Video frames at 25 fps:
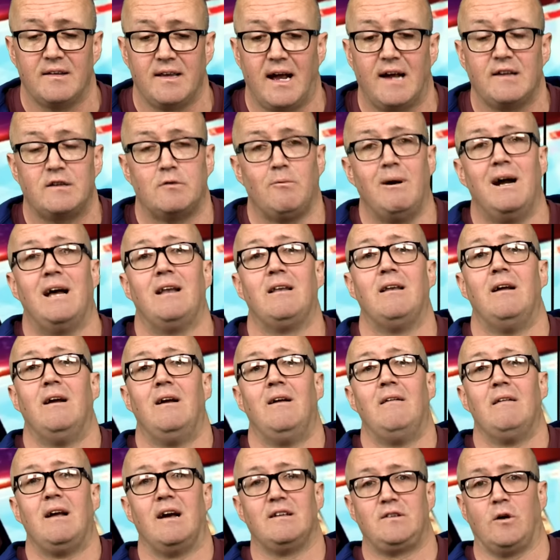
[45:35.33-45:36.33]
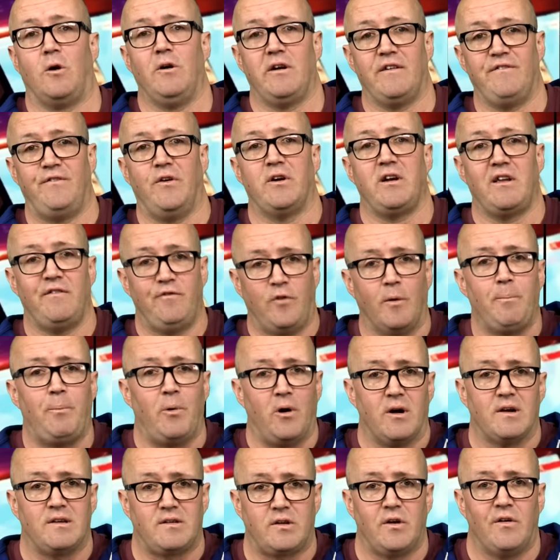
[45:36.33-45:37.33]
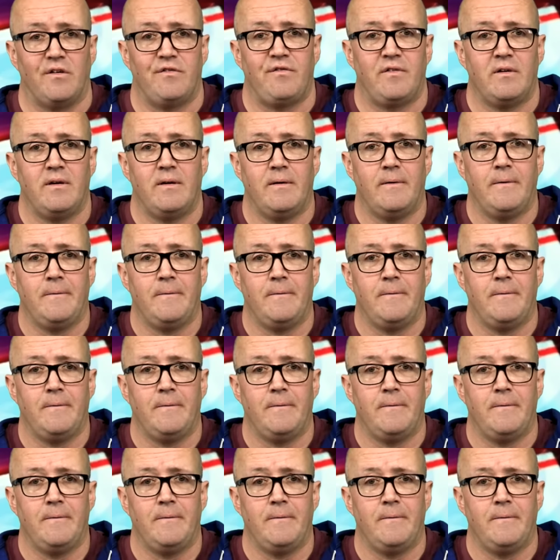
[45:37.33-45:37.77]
as well as all the funny football stuff.